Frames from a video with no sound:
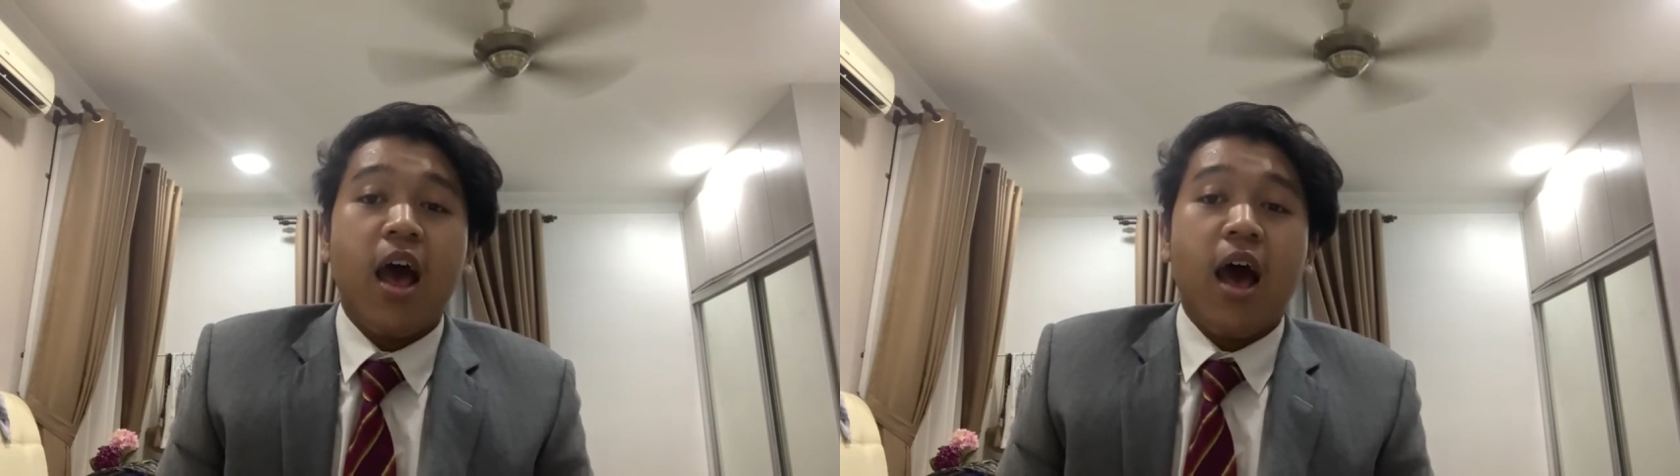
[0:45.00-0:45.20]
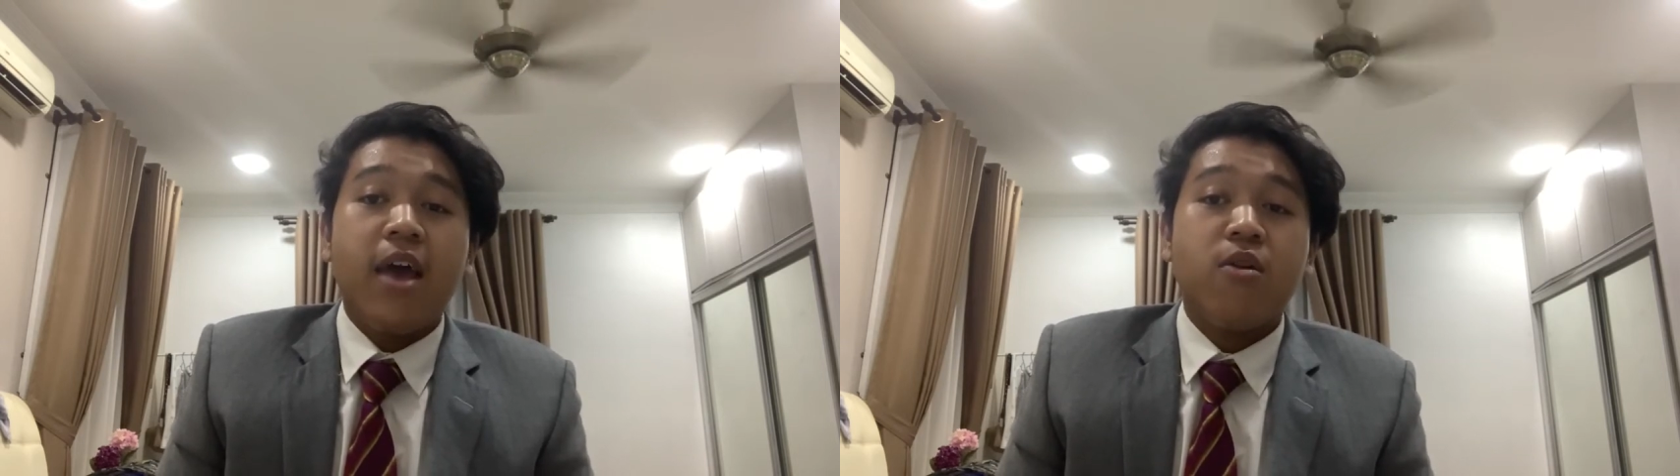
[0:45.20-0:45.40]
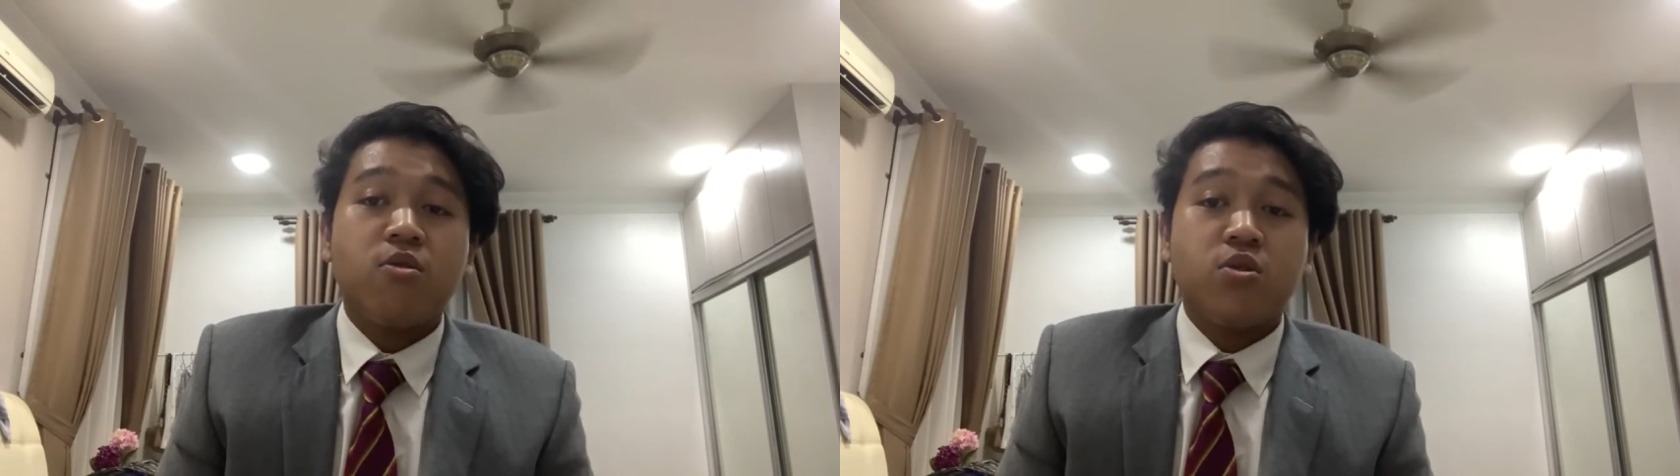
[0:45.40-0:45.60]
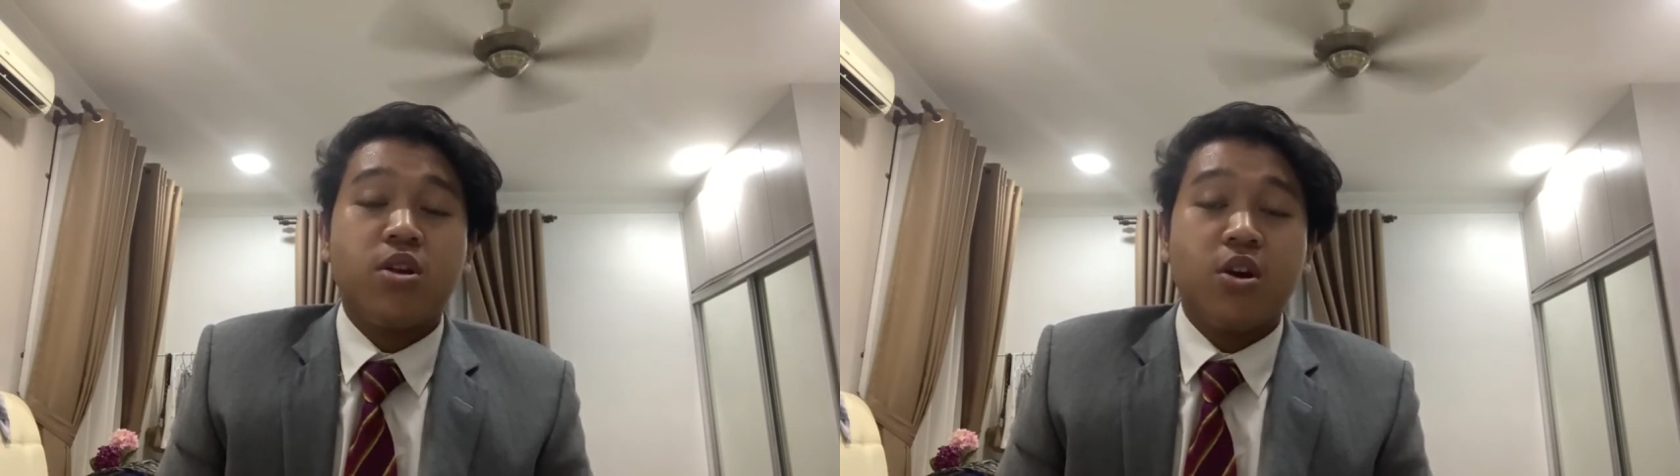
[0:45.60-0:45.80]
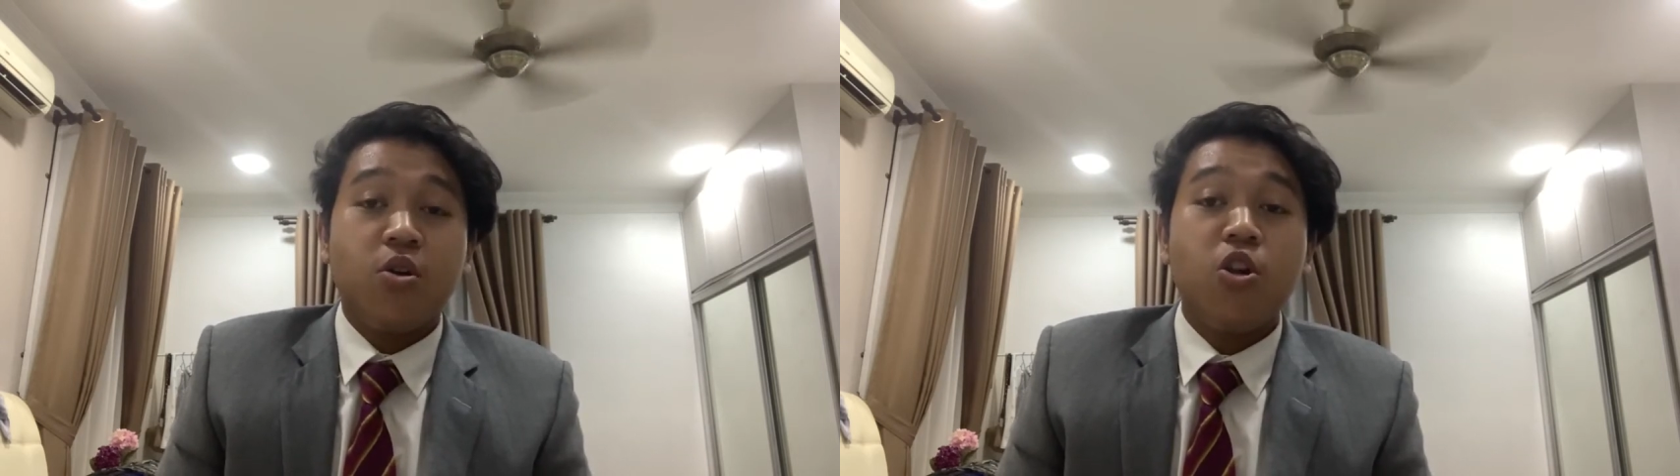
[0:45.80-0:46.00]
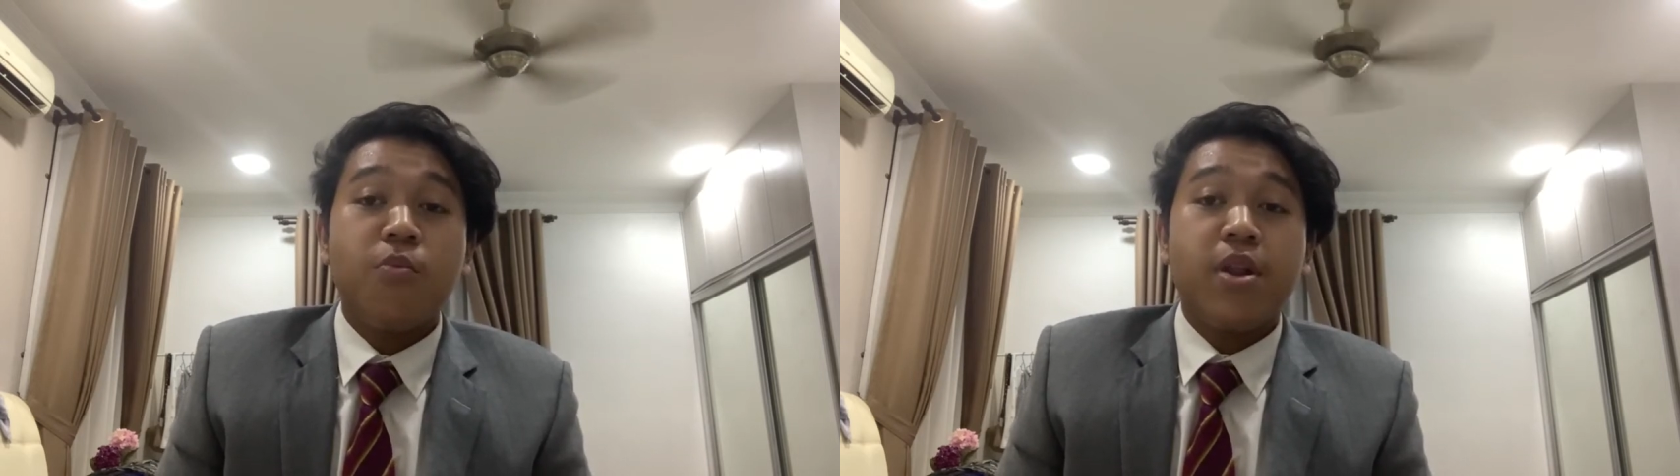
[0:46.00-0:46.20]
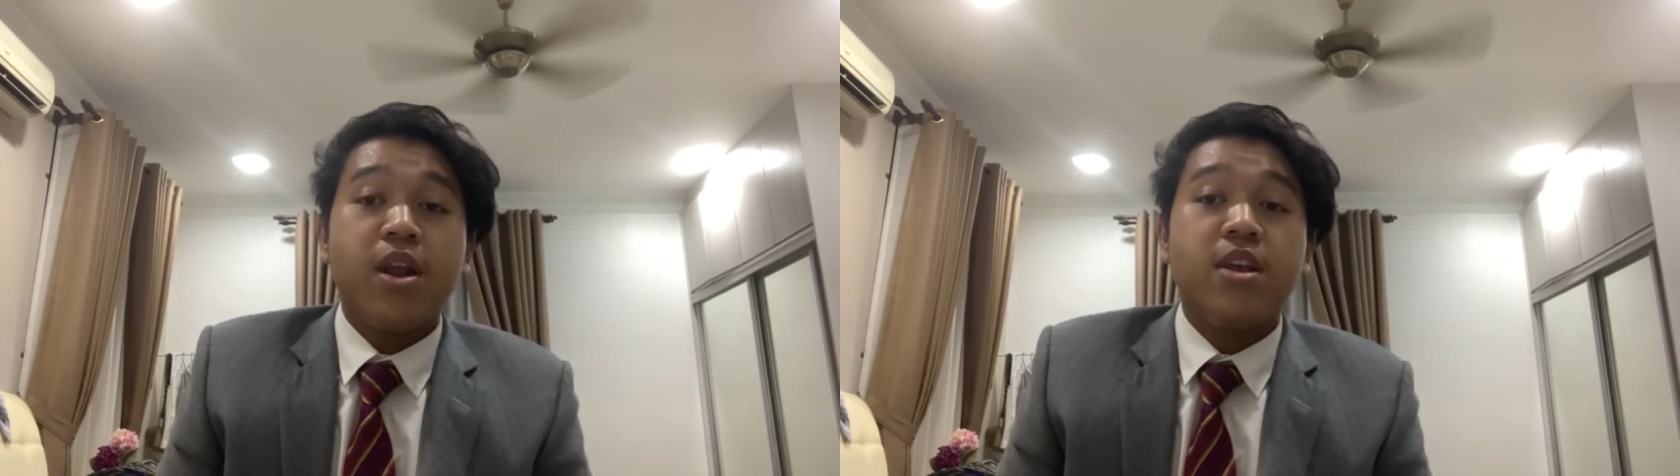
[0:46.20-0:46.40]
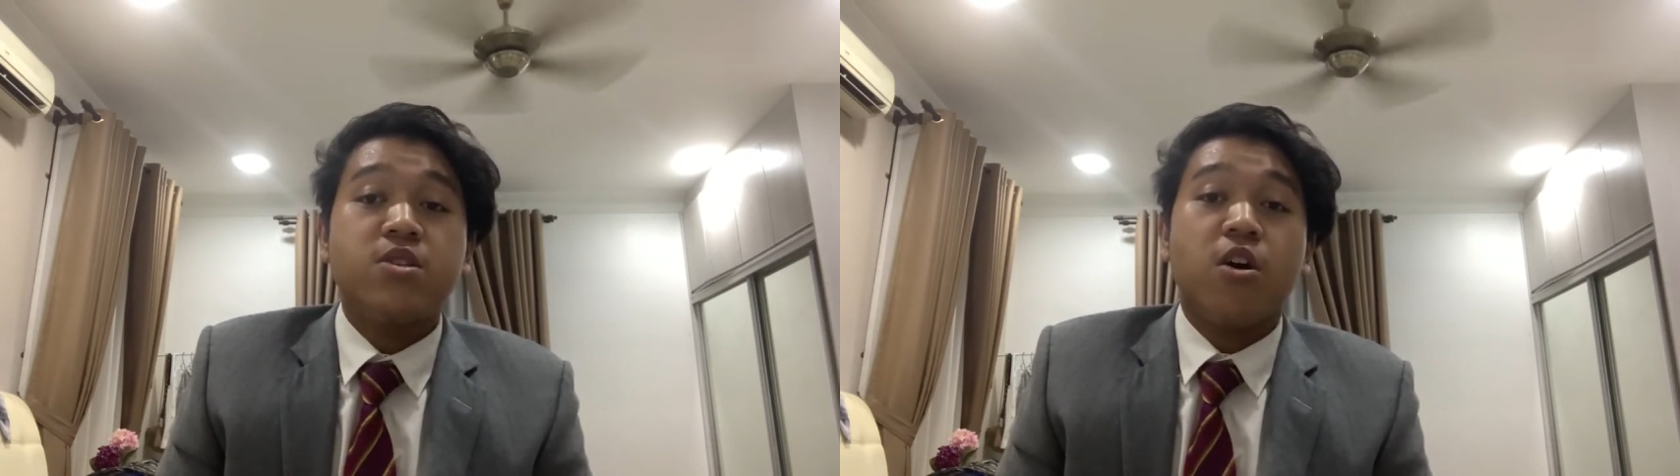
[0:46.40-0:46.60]
I also the gold
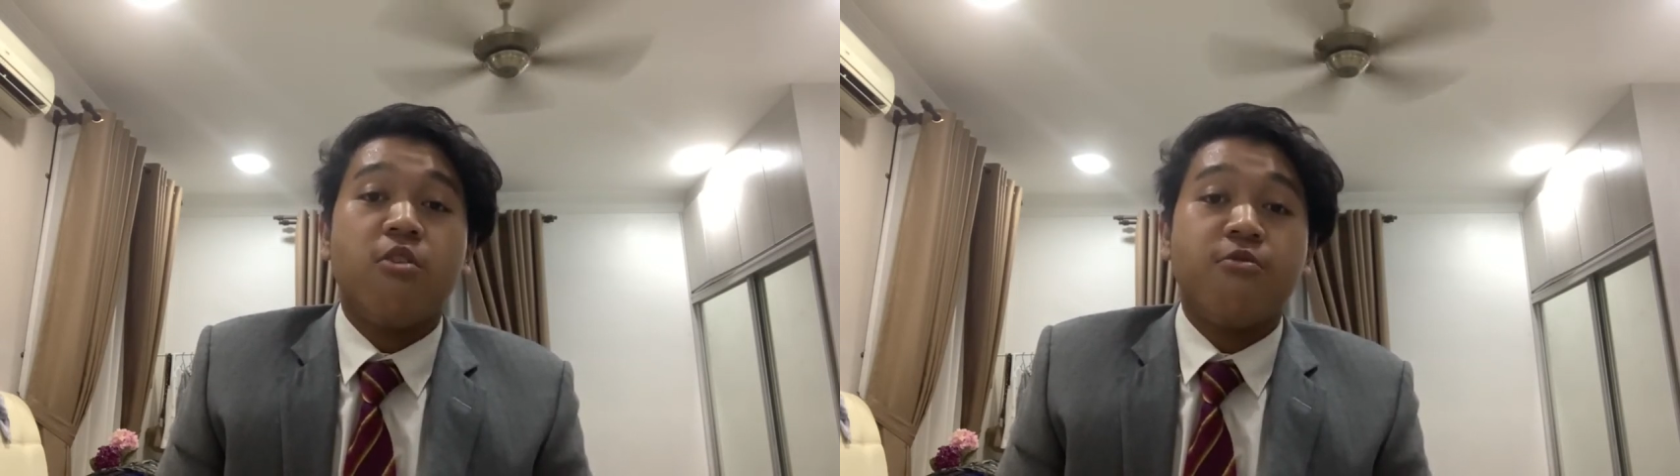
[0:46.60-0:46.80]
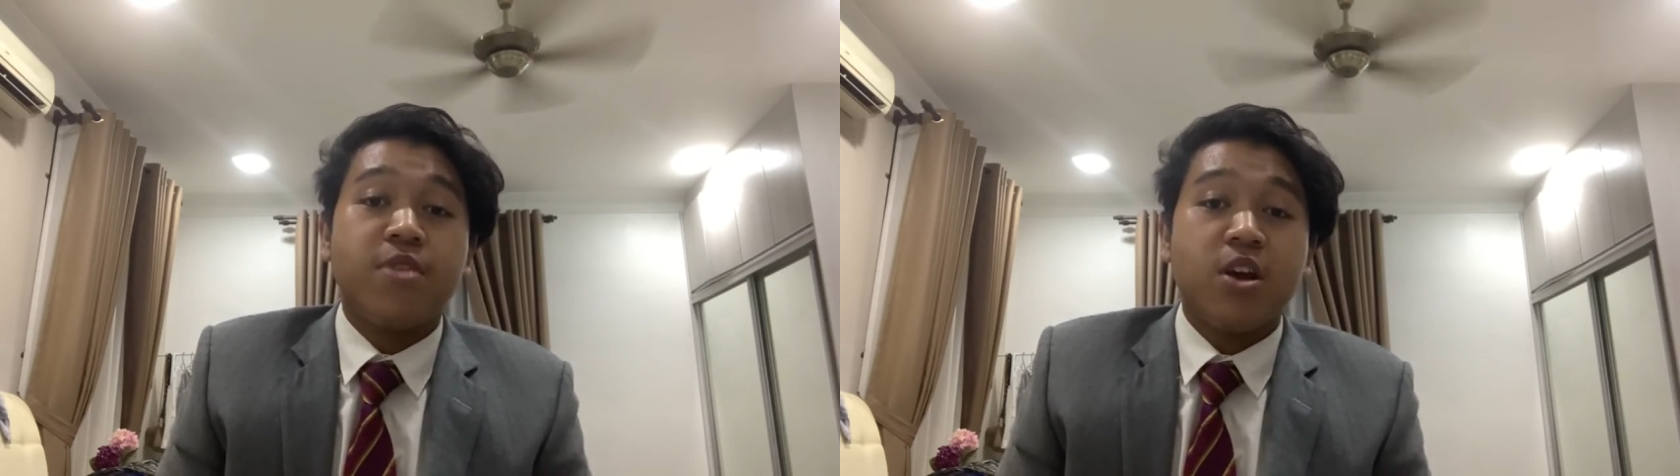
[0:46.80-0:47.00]
medalist of